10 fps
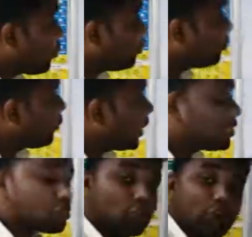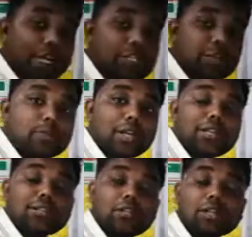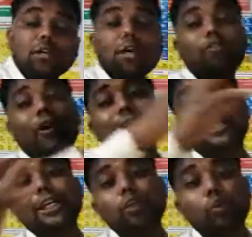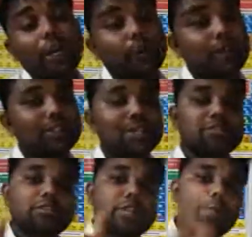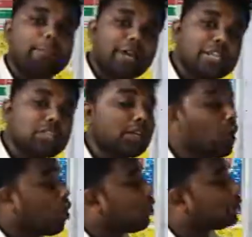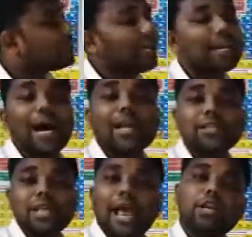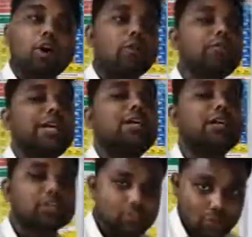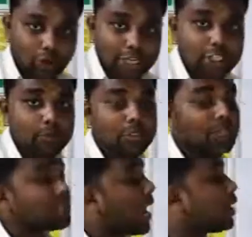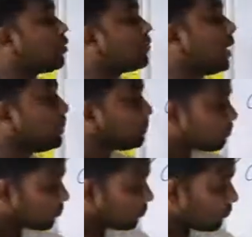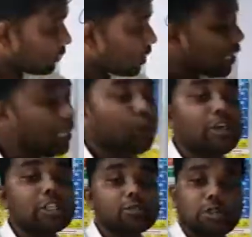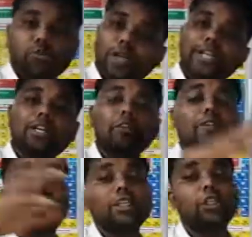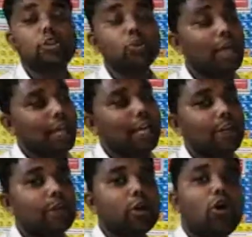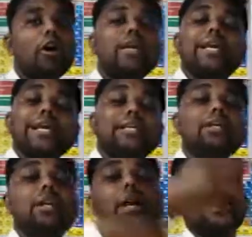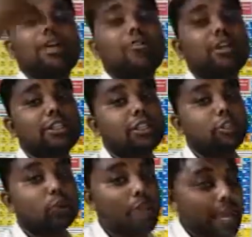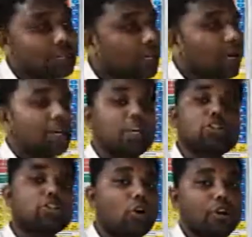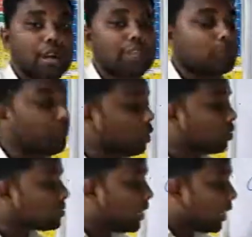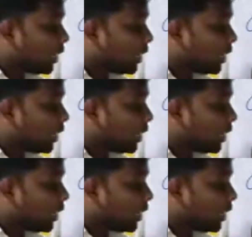when the solid substance converted into liquid, the temperature of that ice and of that solid substance and of that liquid substance, when it converted into liquid or it converted into gas, does not rise, because